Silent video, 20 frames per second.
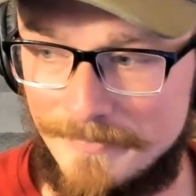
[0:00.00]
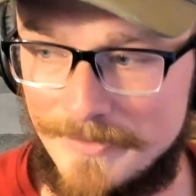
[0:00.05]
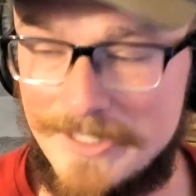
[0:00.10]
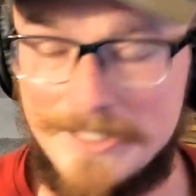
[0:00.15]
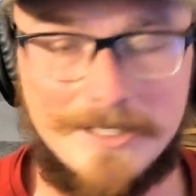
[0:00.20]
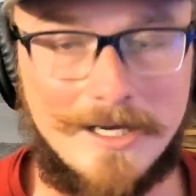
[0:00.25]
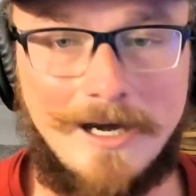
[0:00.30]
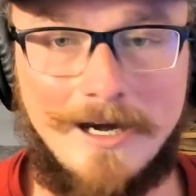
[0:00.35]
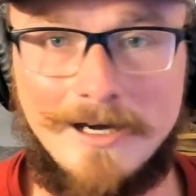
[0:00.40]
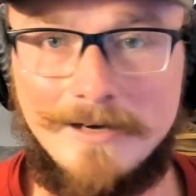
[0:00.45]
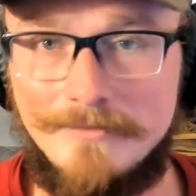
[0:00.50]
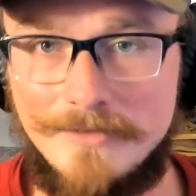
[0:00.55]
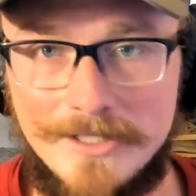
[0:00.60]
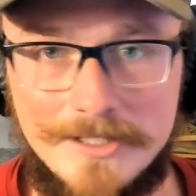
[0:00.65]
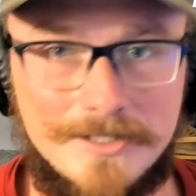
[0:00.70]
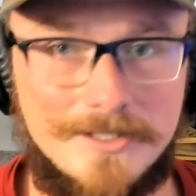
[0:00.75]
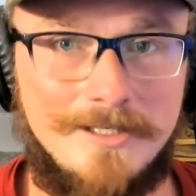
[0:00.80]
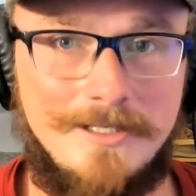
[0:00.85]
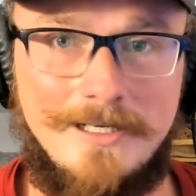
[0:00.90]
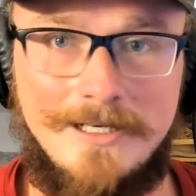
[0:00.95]
He's
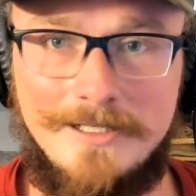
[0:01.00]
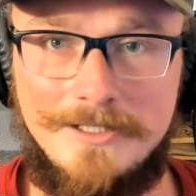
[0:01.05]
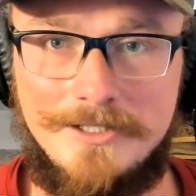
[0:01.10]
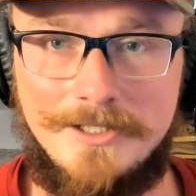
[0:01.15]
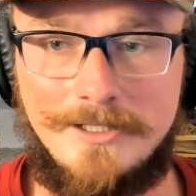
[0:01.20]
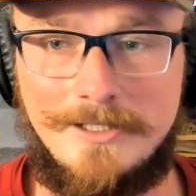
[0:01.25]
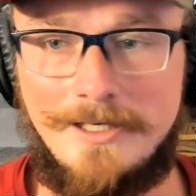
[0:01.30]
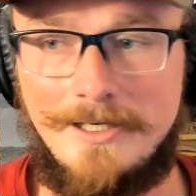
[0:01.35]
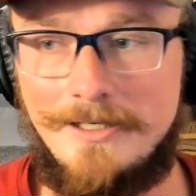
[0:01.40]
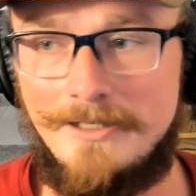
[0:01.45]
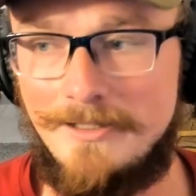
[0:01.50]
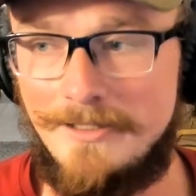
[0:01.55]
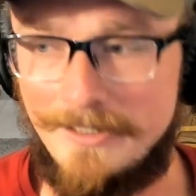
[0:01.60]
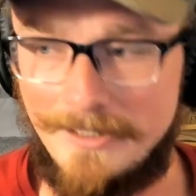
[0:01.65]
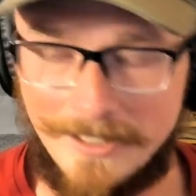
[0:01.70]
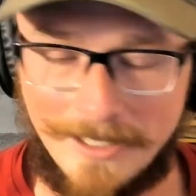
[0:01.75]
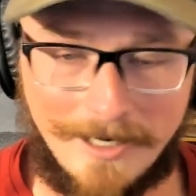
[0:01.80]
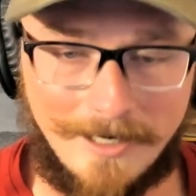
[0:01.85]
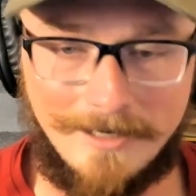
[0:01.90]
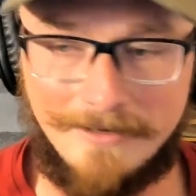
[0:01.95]
obviously educated.
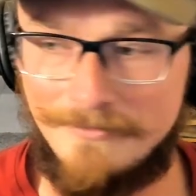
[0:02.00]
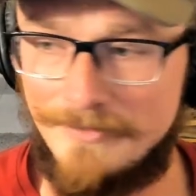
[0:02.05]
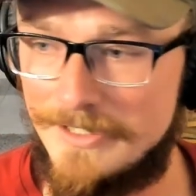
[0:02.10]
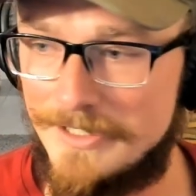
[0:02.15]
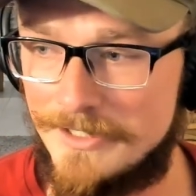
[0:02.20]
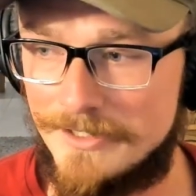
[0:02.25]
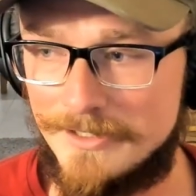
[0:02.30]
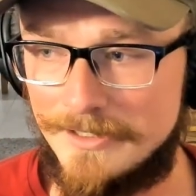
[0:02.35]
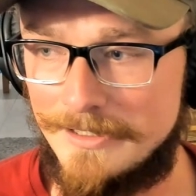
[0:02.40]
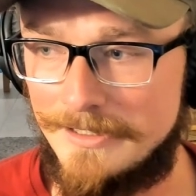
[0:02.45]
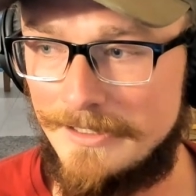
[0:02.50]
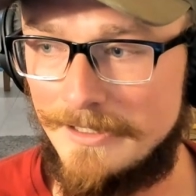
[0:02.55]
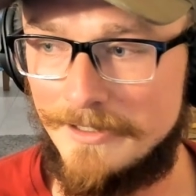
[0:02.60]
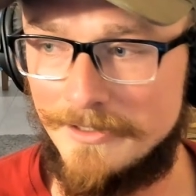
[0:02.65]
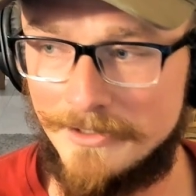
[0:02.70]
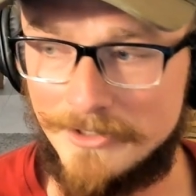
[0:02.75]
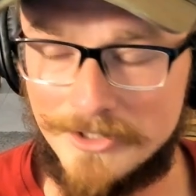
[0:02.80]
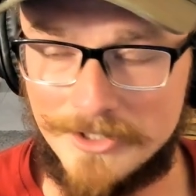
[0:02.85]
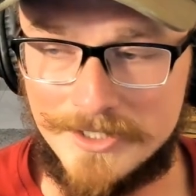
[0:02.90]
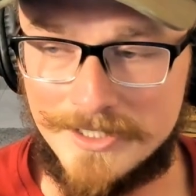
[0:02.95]
He obviously
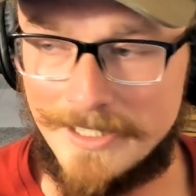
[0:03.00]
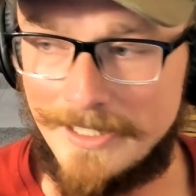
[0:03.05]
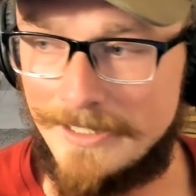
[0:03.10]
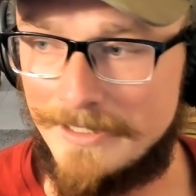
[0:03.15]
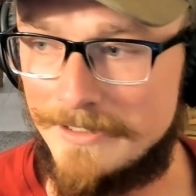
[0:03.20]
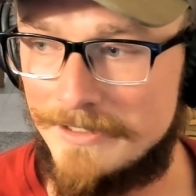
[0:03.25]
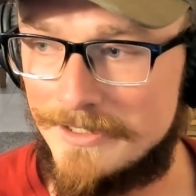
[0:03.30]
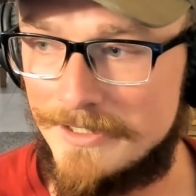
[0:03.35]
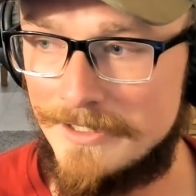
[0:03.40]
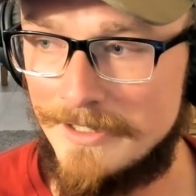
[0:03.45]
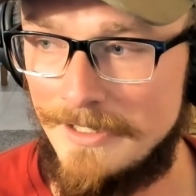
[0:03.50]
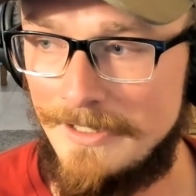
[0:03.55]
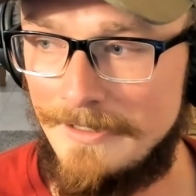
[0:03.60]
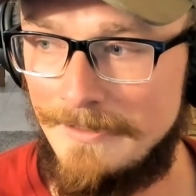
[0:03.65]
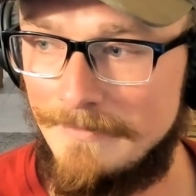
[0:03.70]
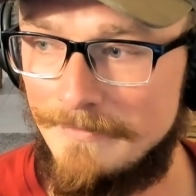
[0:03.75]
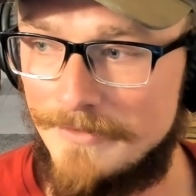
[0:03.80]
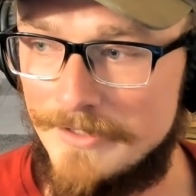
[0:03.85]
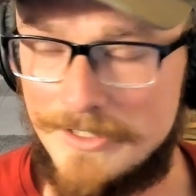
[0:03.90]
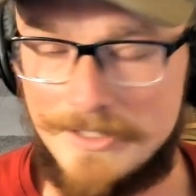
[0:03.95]
understands
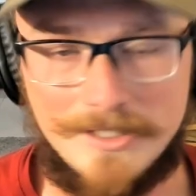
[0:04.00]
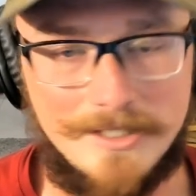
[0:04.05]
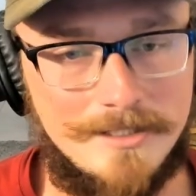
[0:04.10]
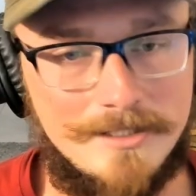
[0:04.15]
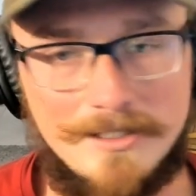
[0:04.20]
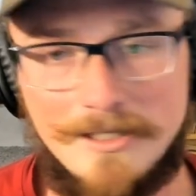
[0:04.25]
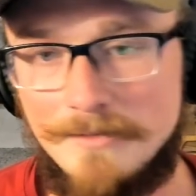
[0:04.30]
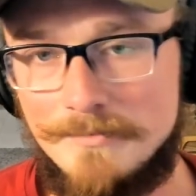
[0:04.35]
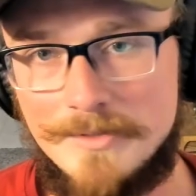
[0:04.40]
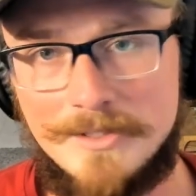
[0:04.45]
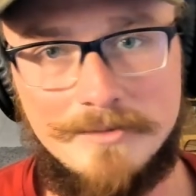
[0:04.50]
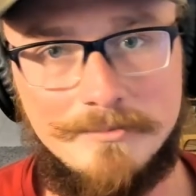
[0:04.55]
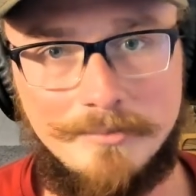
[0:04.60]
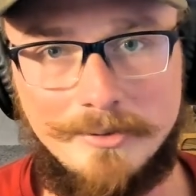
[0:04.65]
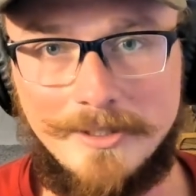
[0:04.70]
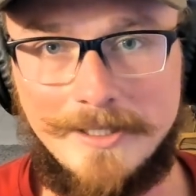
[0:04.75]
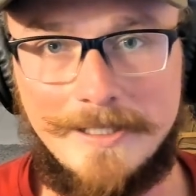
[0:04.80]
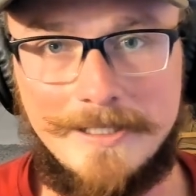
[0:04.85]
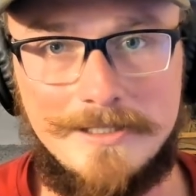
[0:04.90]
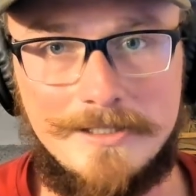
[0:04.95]
the systems in
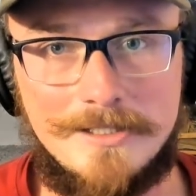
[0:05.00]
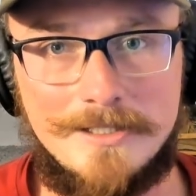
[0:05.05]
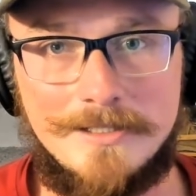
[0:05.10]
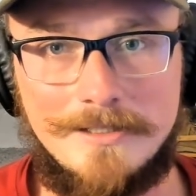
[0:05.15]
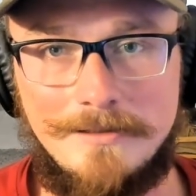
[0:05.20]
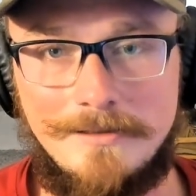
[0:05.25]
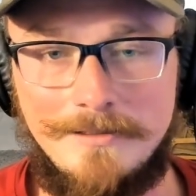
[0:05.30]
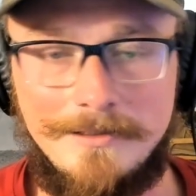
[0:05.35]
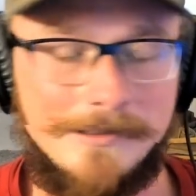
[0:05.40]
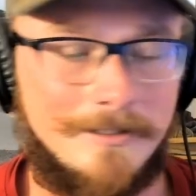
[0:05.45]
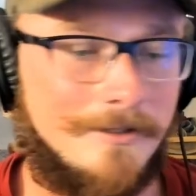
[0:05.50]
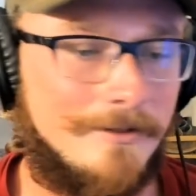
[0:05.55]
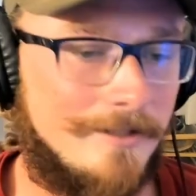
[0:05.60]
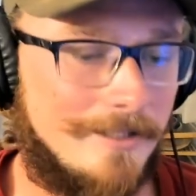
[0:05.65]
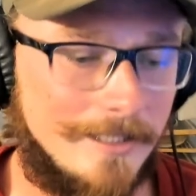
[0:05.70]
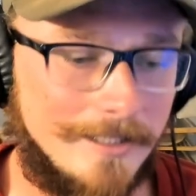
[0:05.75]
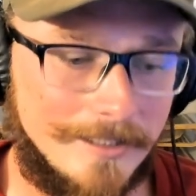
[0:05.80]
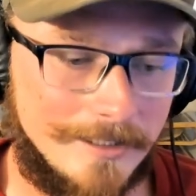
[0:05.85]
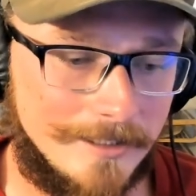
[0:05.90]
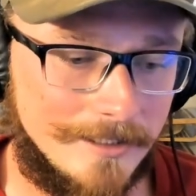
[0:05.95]
place. You
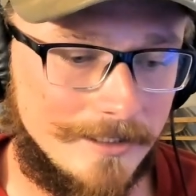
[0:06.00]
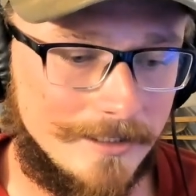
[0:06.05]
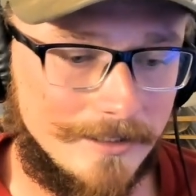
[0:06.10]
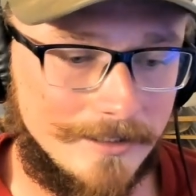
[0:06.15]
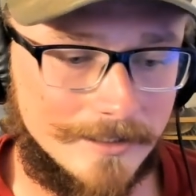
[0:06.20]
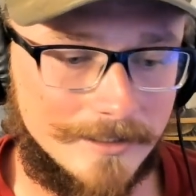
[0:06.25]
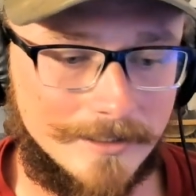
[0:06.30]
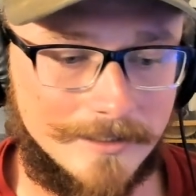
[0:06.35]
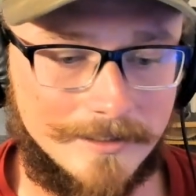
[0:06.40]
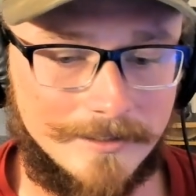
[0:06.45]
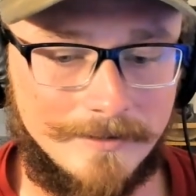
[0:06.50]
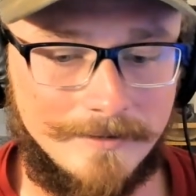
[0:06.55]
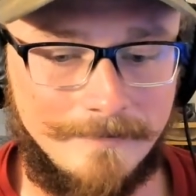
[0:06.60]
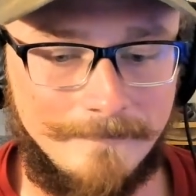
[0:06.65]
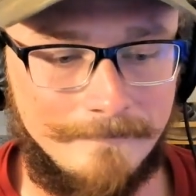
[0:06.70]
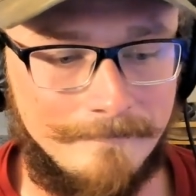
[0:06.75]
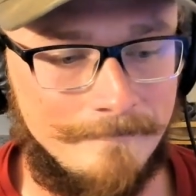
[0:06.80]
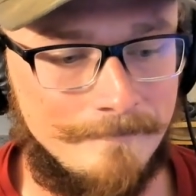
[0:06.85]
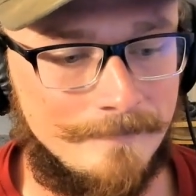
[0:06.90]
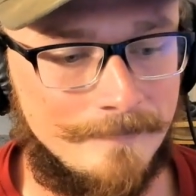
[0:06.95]
know,
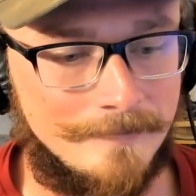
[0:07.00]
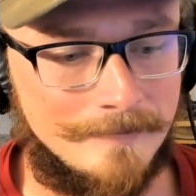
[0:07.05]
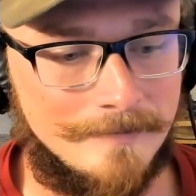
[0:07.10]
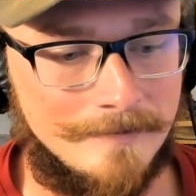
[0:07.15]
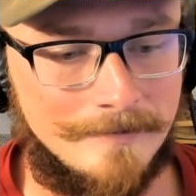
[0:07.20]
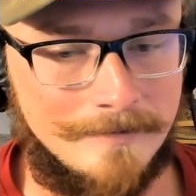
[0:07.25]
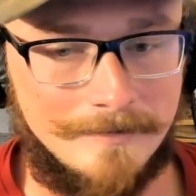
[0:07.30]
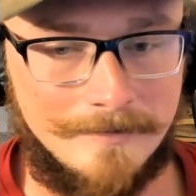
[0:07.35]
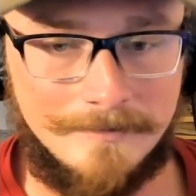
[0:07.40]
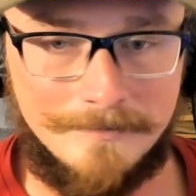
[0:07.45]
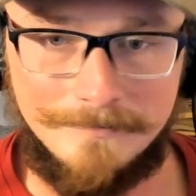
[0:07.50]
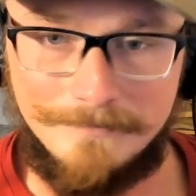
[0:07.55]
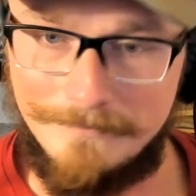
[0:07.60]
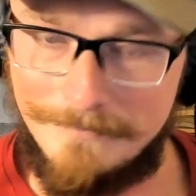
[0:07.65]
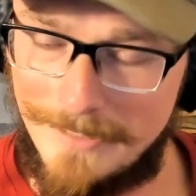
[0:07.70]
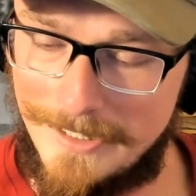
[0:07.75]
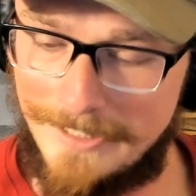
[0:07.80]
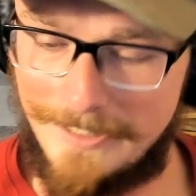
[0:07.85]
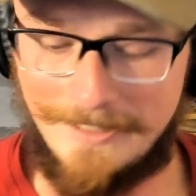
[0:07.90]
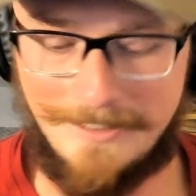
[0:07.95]

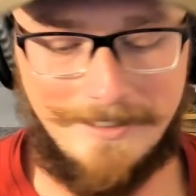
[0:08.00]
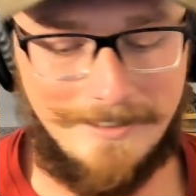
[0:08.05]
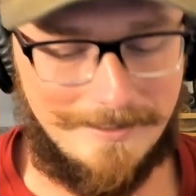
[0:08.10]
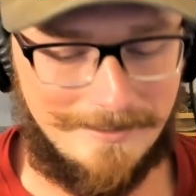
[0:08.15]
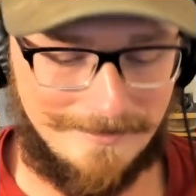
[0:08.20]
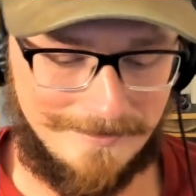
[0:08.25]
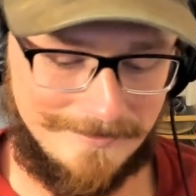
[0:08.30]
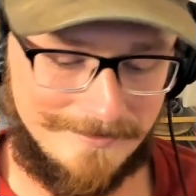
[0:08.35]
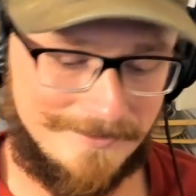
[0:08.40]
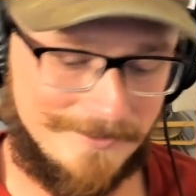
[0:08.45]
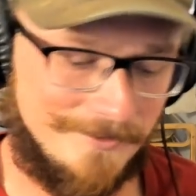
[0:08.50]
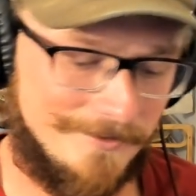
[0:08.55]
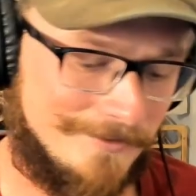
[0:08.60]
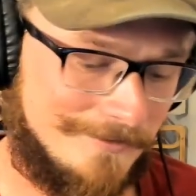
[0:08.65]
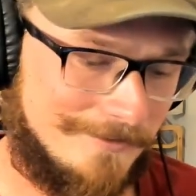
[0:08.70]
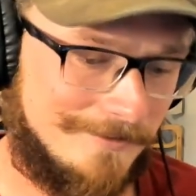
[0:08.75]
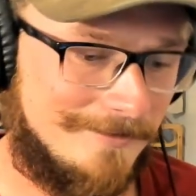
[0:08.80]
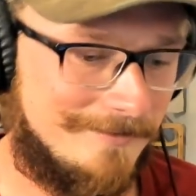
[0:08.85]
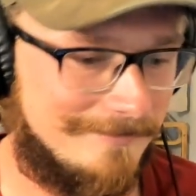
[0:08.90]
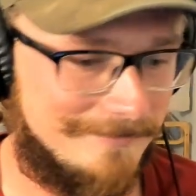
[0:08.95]
man,
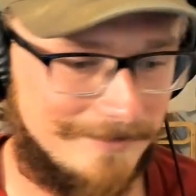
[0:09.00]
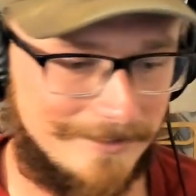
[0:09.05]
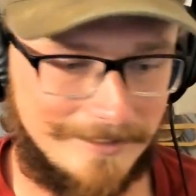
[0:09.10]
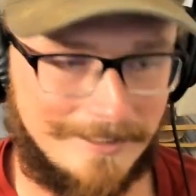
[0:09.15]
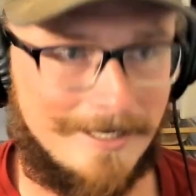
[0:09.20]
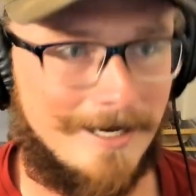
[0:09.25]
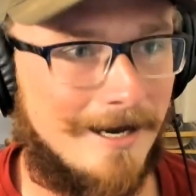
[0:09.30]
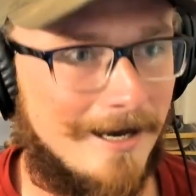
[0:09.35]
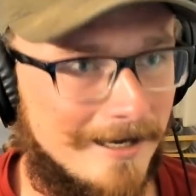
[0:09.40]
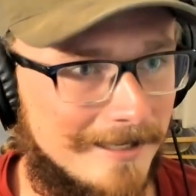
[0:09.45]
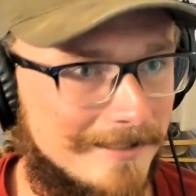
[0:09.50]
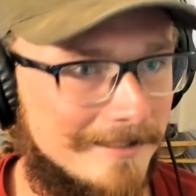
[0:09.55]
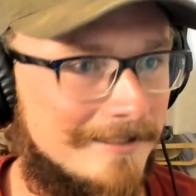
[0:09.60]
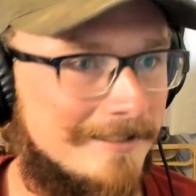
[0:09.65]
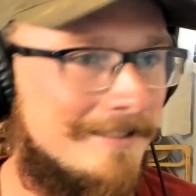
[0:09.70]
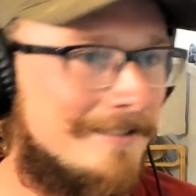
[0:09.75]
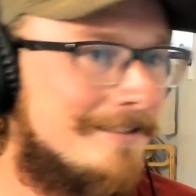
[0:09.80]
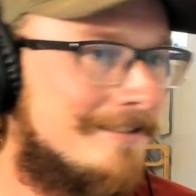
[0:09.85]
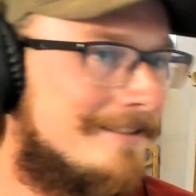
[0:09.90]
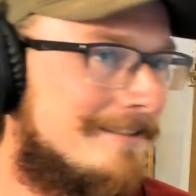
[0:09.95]
dude,
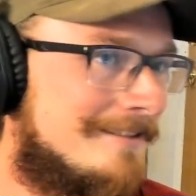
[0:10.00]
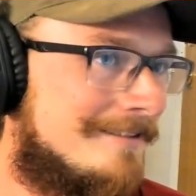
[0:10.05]
Akala,